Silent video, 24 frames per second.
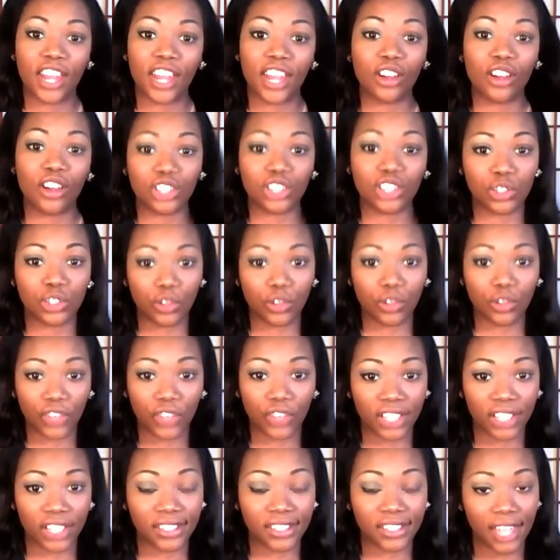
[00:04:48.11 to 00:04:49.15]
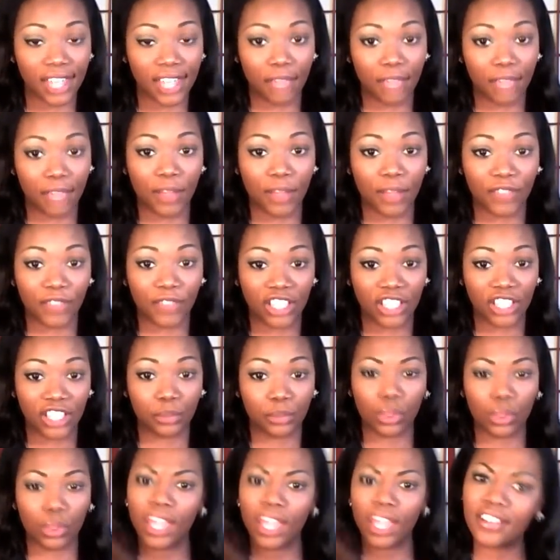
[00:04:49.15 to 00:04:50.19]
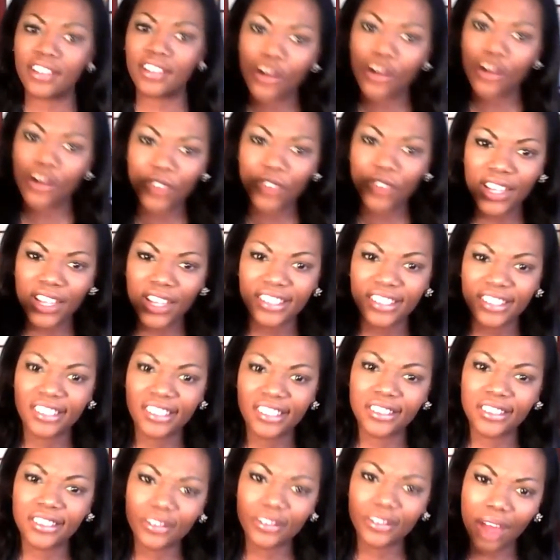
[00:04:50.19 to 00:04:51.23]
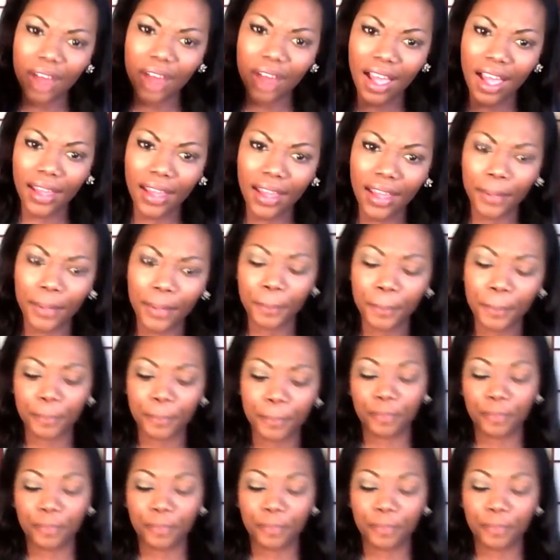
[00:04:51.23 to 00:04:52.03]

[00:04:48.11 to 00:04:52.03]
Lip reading: And also don't forget to like my Facebook, and don't forget to subscribe.